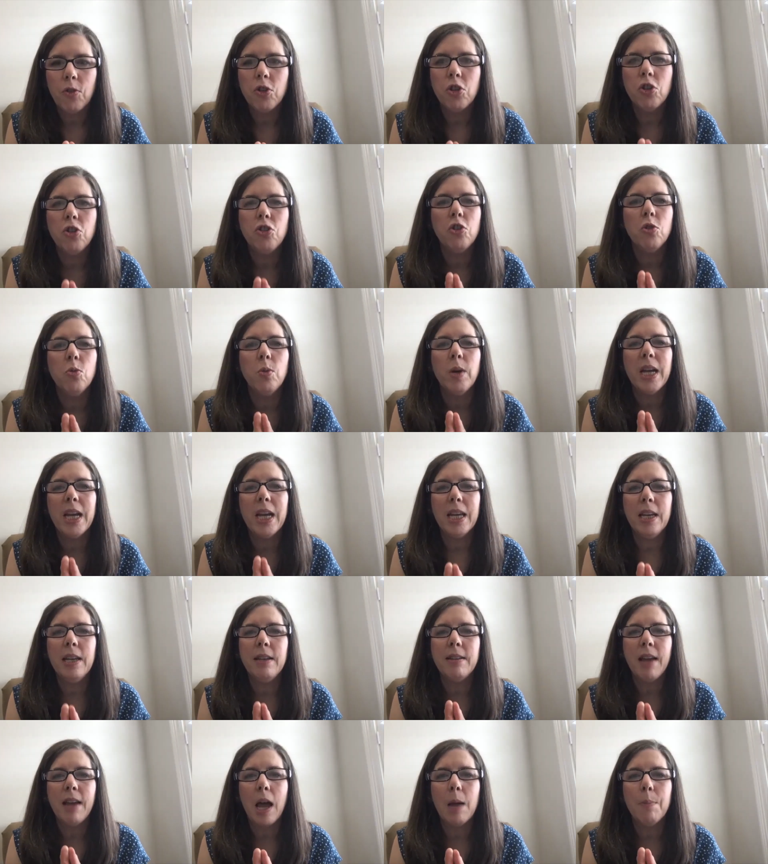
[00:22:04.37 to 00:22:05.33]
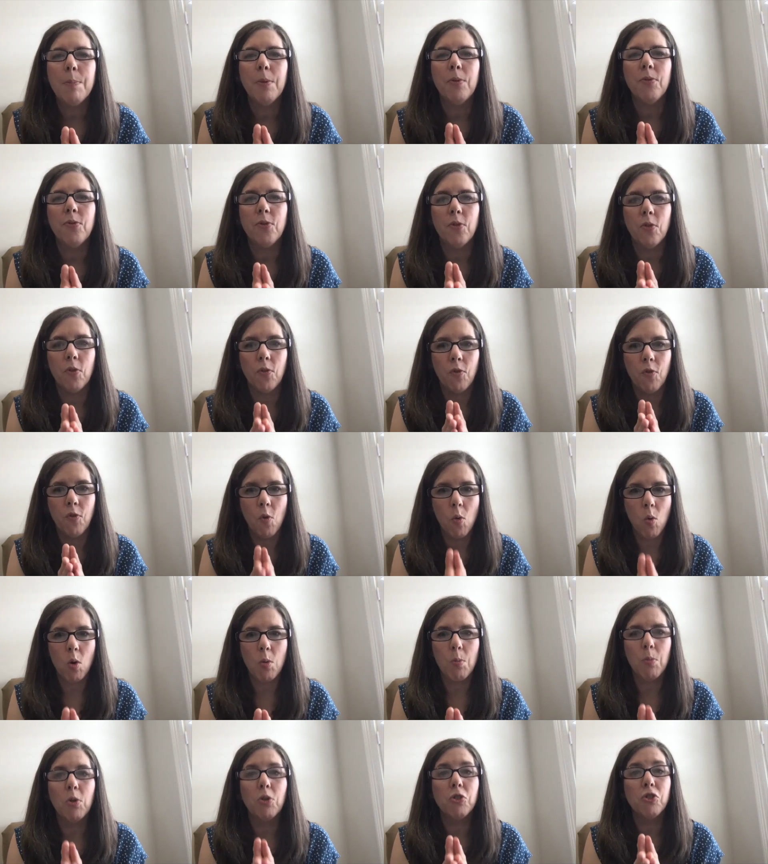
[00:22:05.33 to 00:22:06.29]
to do any type of
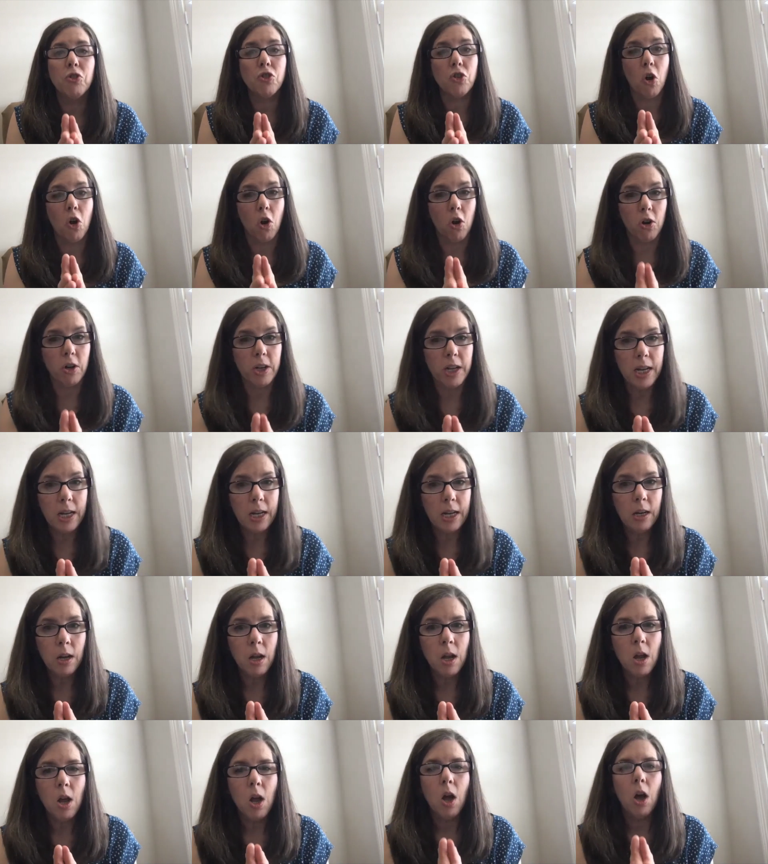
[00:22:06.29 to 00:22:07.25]
formal charting